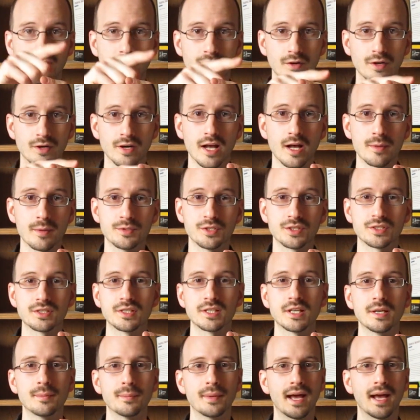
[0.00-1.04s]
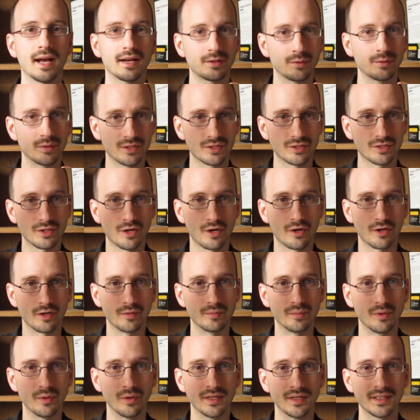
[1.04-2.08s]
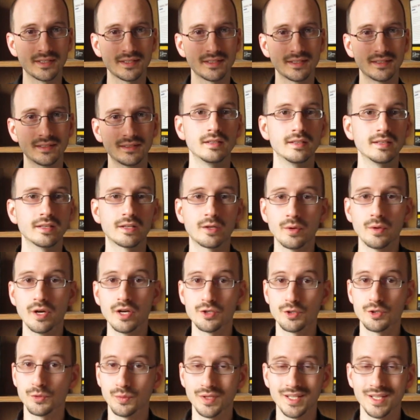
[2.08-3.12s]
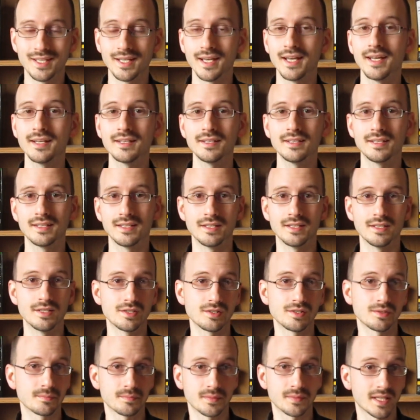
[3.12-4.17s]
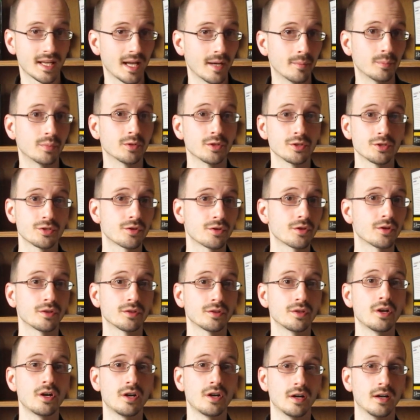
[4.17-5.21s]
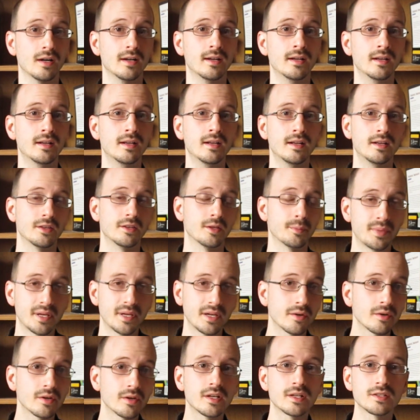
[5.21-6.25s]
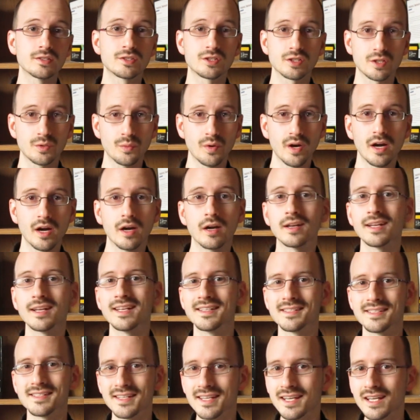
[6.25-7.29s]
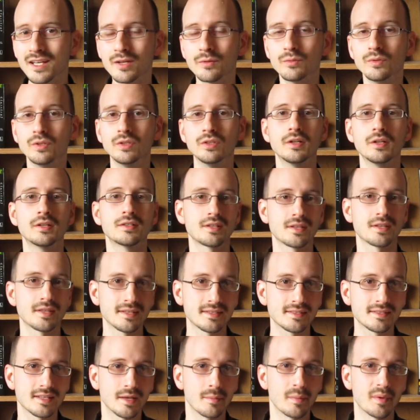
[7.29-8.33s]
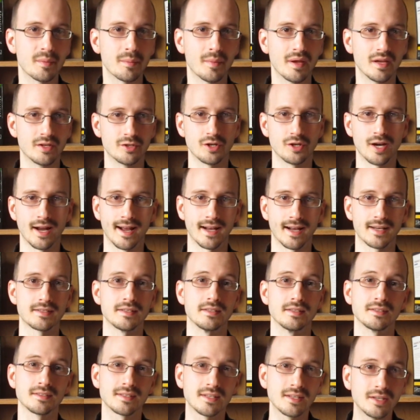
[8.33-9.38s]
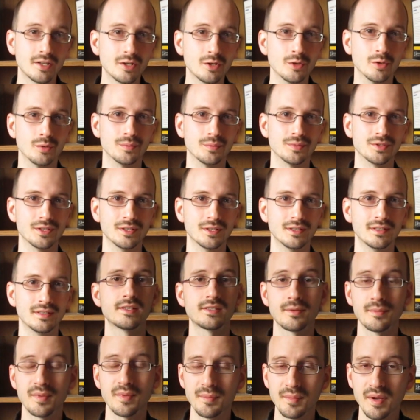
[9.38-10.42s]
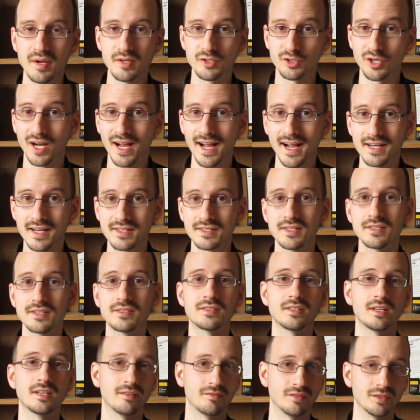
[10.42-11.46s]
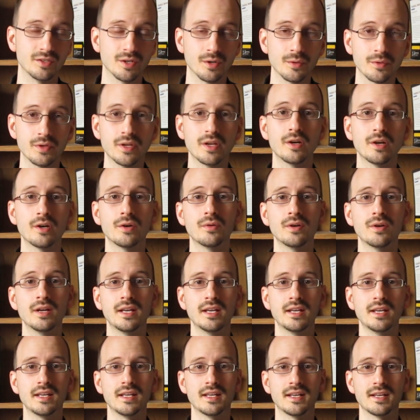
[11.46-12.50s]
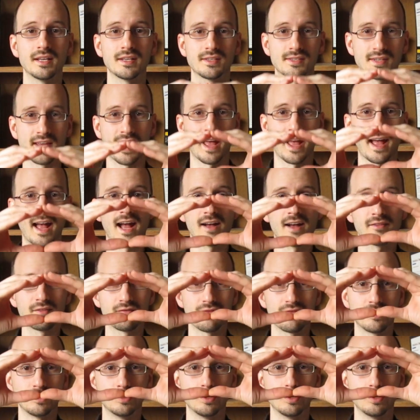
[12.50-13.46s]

for an object to get back to its starting point. The equation we get is Kepler's third law. The period squared is equal to the semi-major axis cubed. Semi-major axis, if you don't know, is half of the